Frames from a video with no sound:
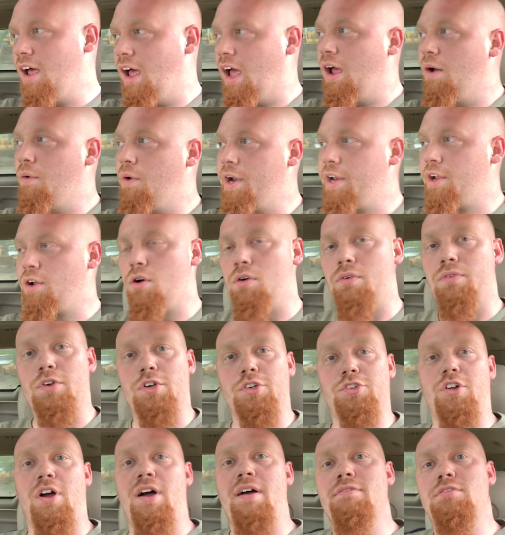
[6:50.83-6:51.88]
wanted to go for a
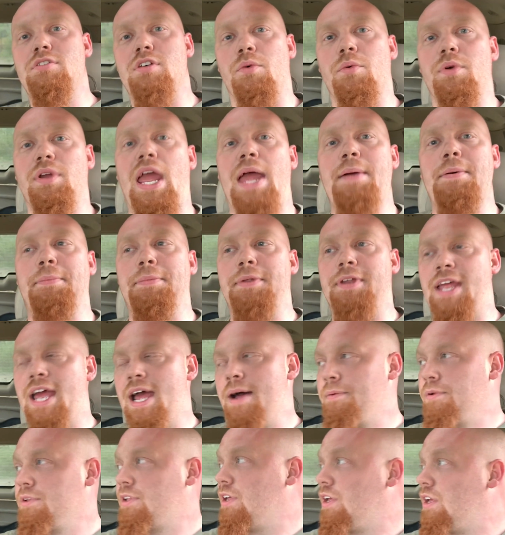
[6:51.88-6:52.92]
drive, so we came up to
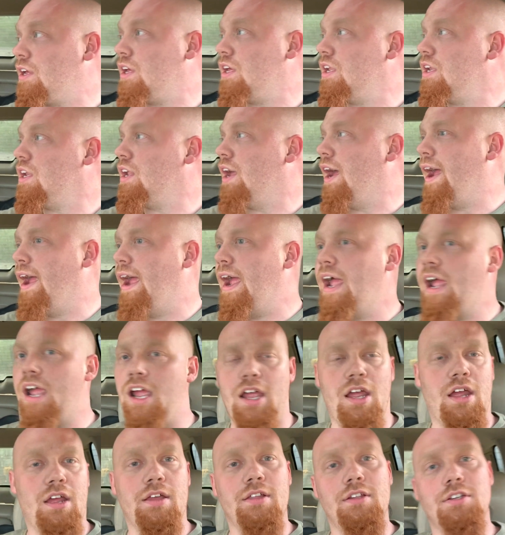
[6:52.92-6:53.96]
Campbellton
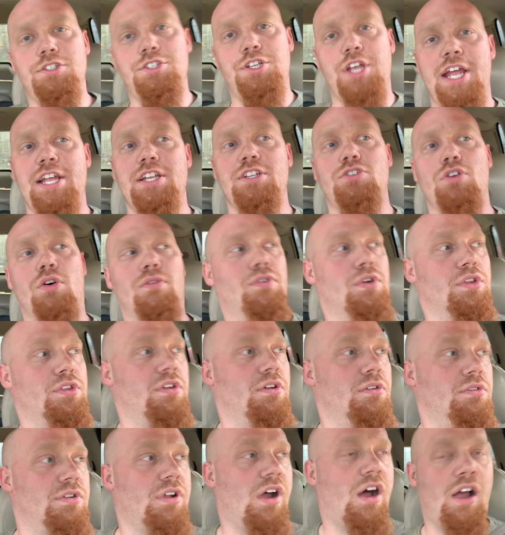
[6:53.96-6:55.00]
and changed over to
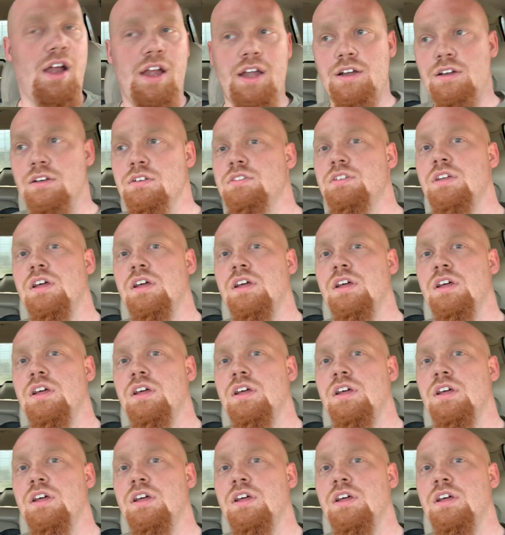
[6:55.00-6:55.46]
2 tires.